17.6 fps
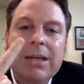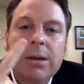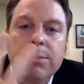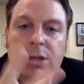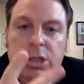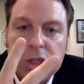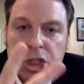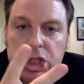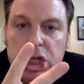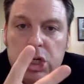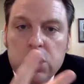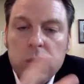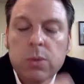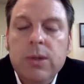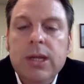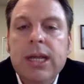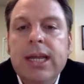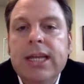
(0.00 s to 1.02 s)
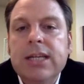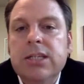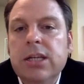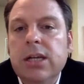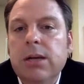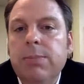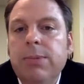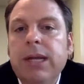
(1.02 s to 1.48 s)
number 2
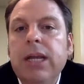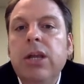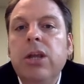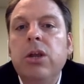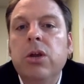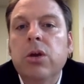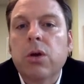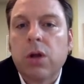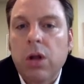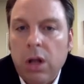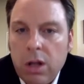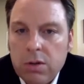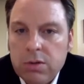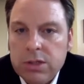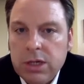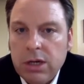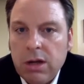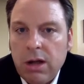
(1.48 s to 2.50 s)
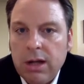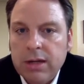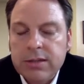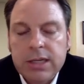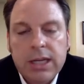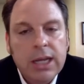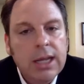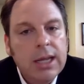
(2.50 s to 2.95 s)
is going to be your closing
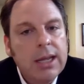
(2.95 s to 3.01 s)
costs.